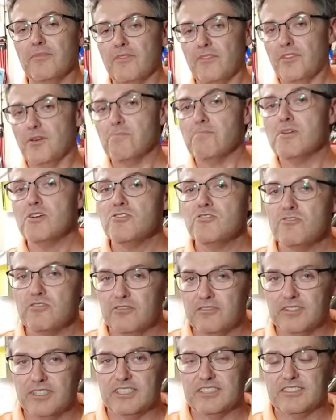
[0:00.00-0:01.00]
the
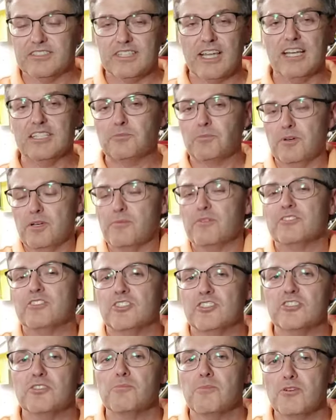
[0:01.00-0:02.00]
moon. It's, yeah, it's pretty much
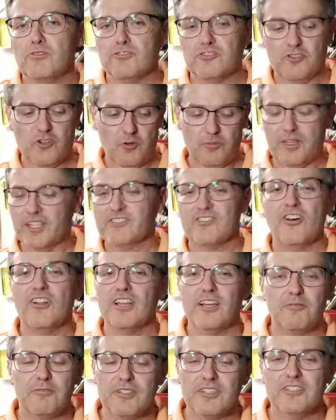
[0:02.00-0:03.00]
just the moon scope. That's
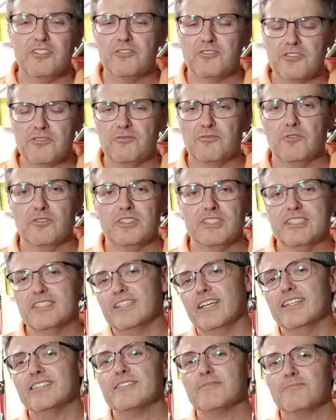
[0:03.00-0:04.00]
all I really use it for these
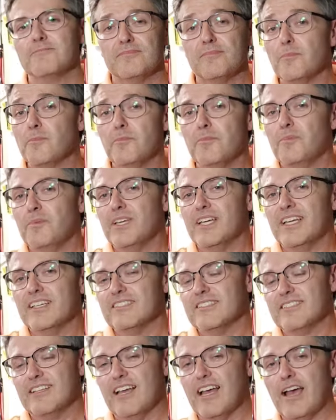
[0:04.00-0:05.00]
days
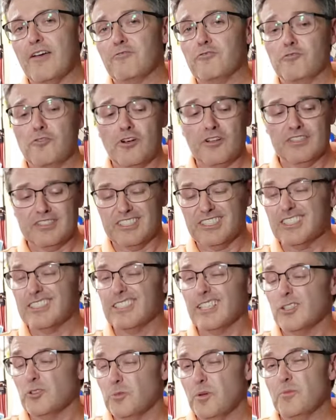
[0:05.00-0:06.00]
because after all, it's
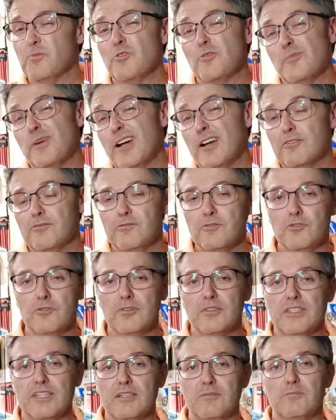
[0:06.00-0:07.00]
just a little bit more
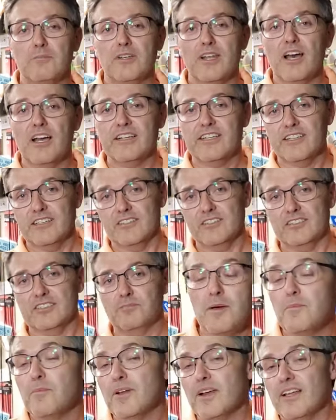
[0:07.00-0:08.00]
powerful than
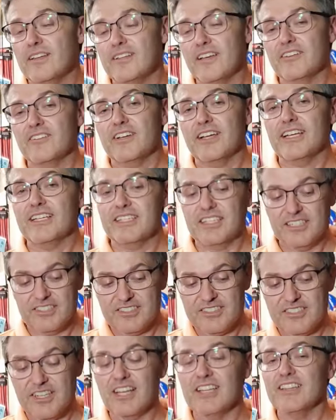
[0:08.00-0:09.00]
binoculars. But on the other hand,
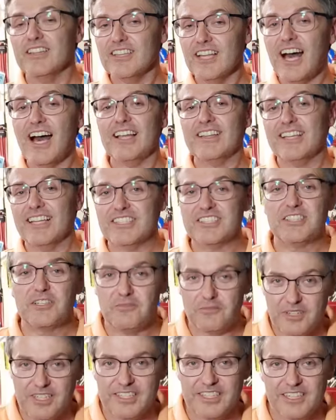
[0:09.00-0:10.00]
it's a lot less
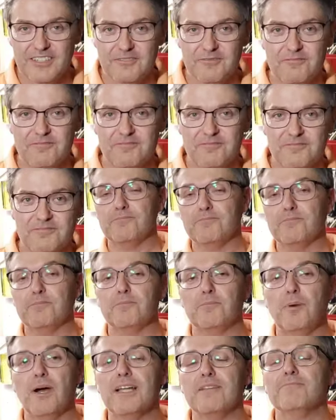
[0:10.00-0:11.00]
convenient.
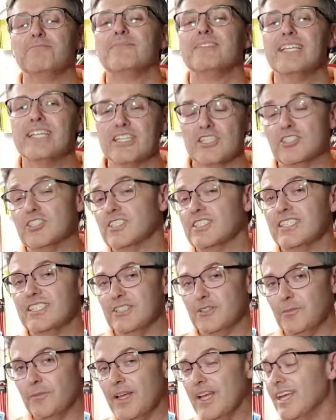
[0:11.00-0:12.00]
But here's the
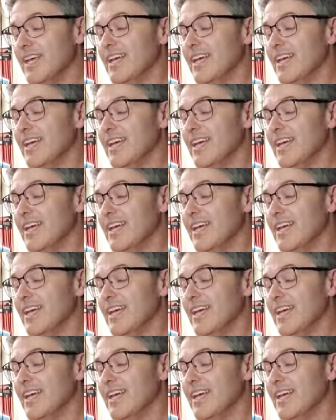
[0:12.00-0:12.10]
deal.